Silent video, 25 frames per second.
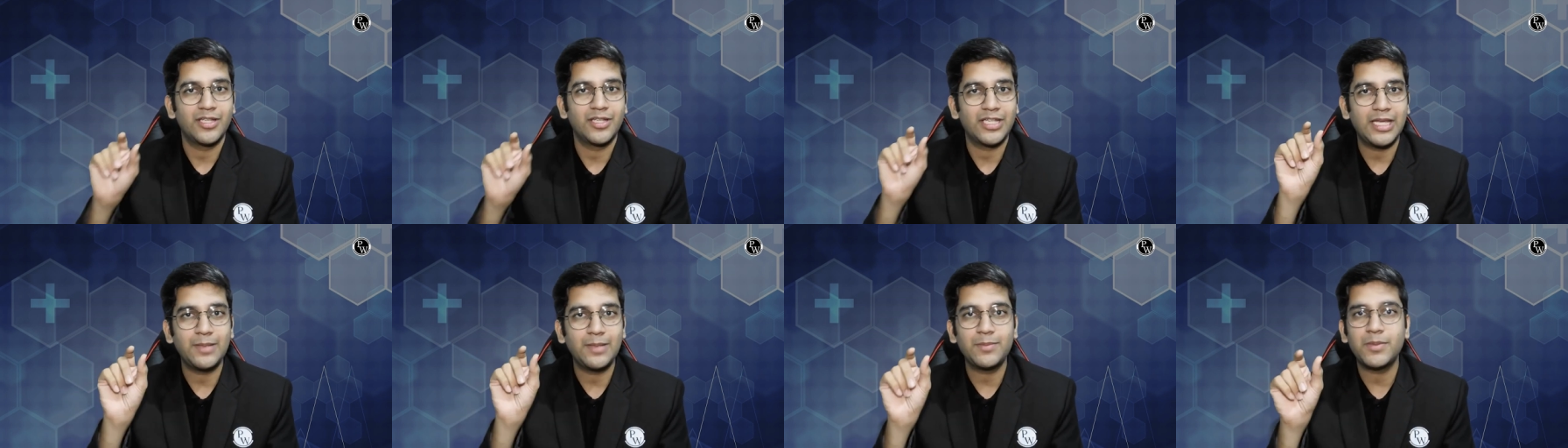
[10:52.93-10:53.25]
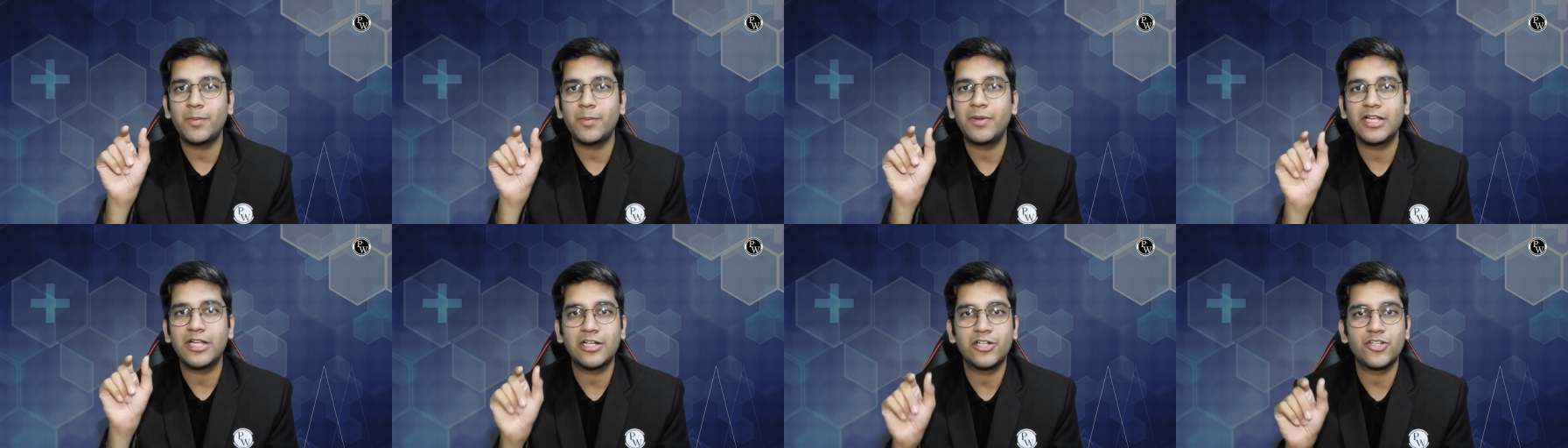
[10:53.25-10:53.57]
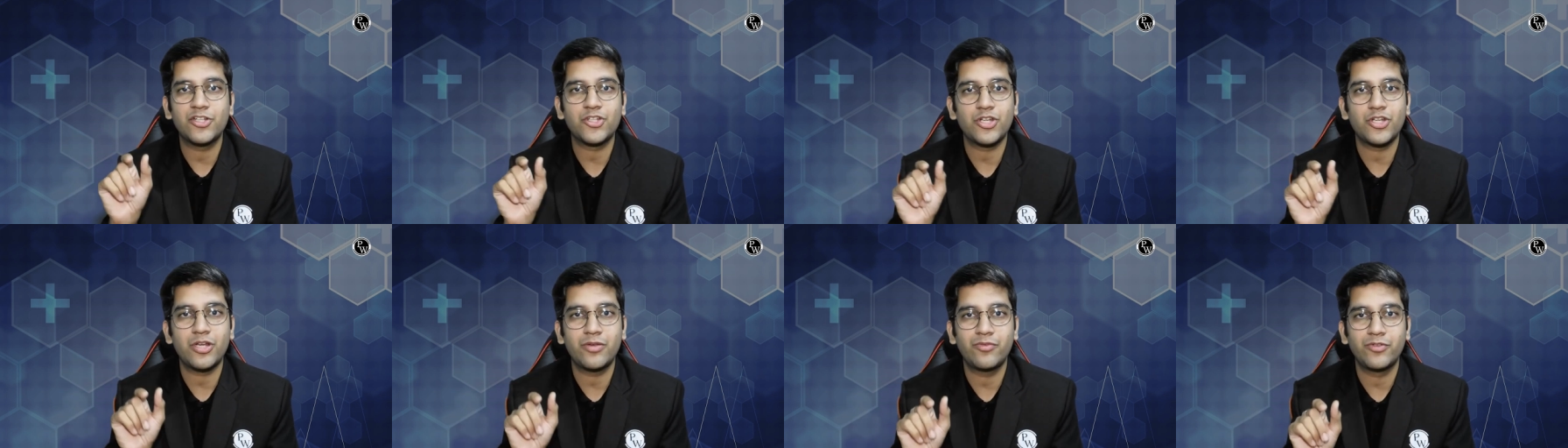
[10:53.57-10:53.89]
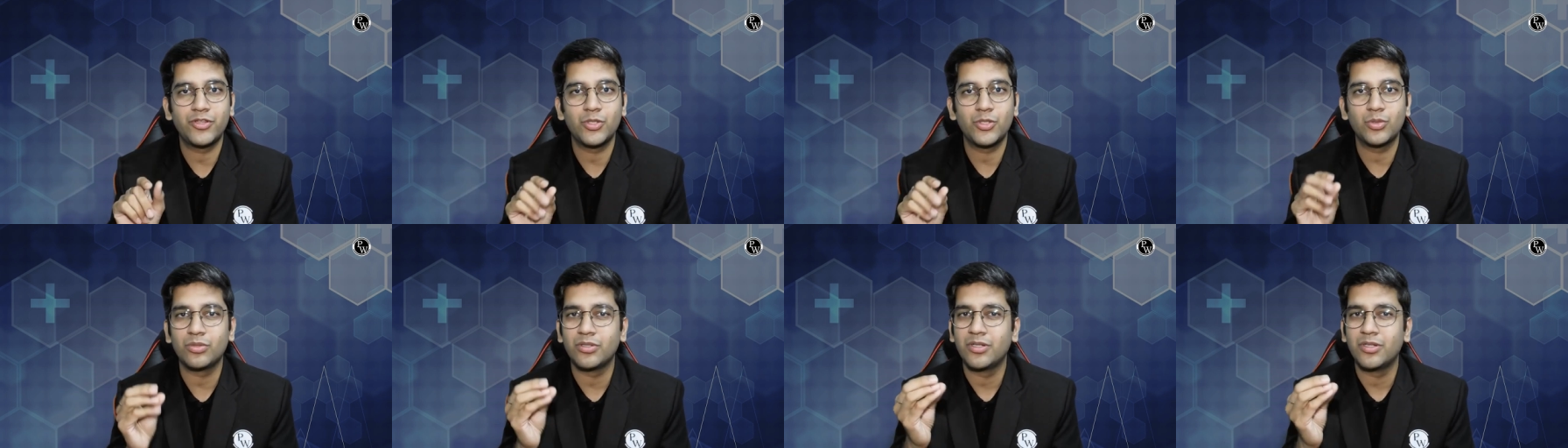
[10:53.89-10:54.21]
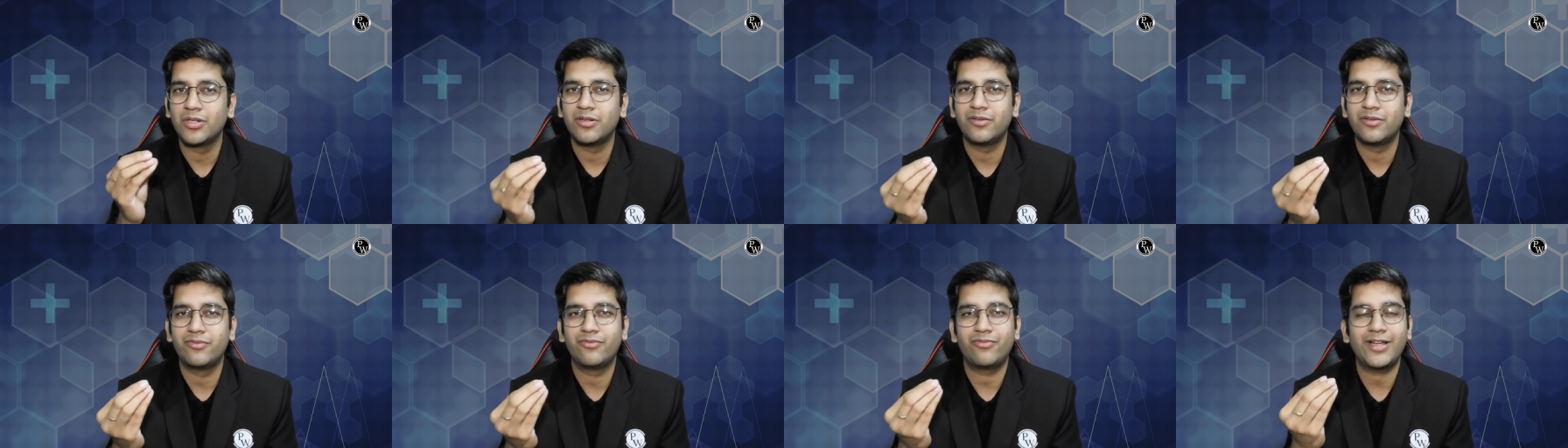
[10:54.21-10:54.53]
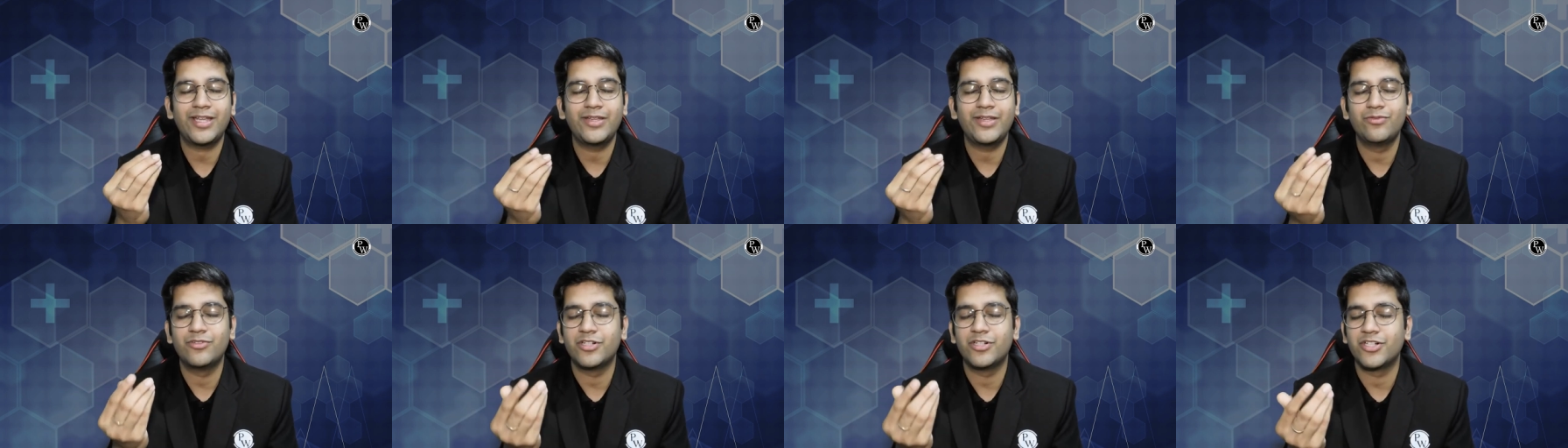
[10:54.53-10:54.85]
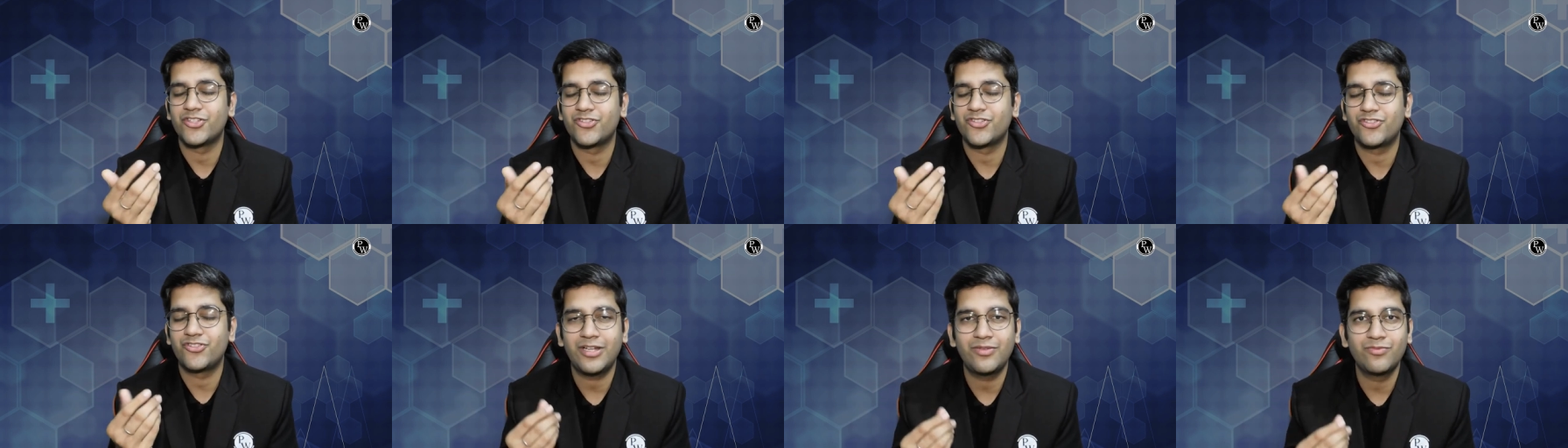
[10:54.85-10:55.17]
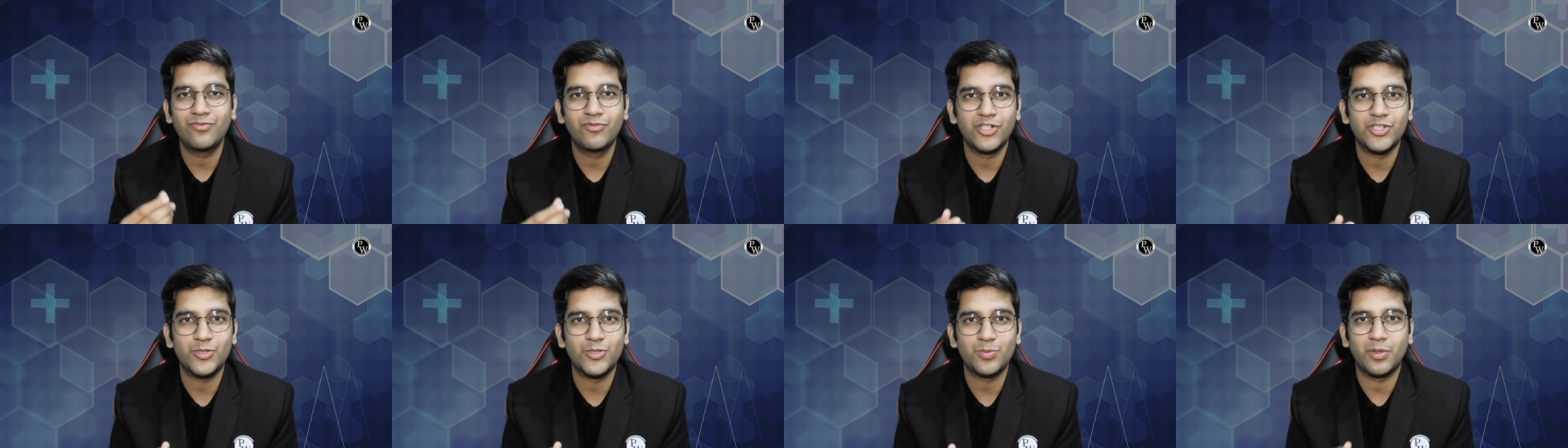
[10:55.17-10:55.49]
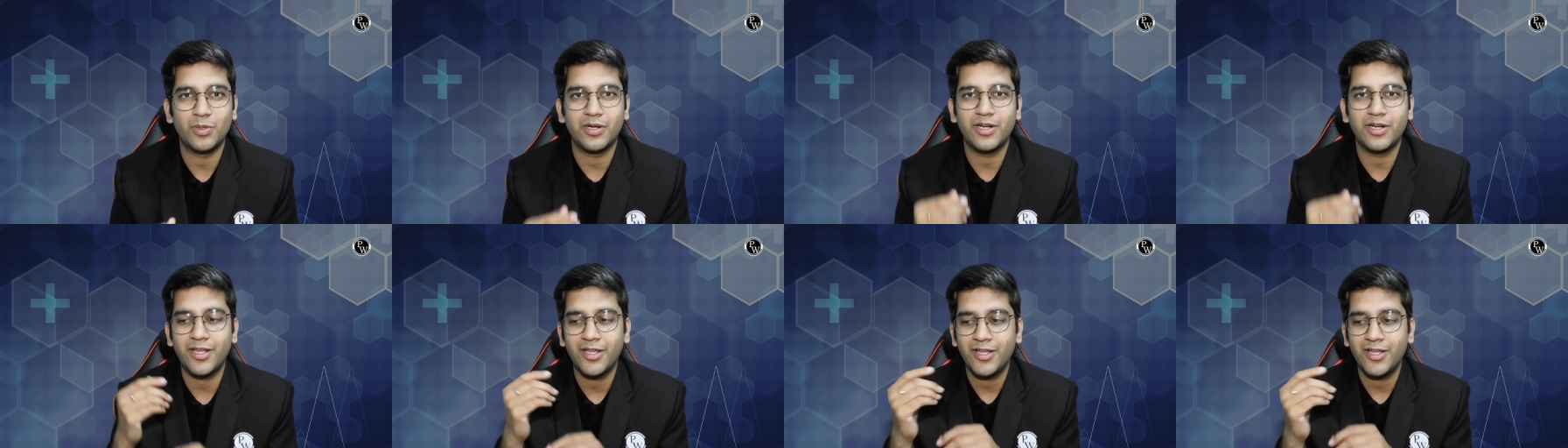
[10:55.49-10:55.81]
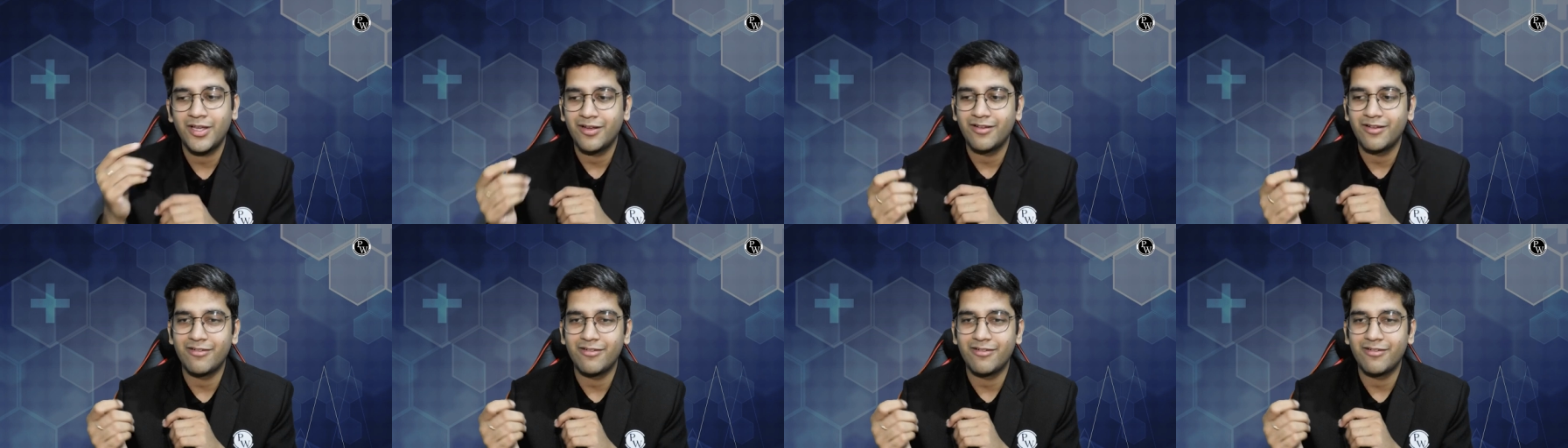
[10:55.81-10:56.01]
Keep the medical dictionary with you, 5 words, 10 words per day,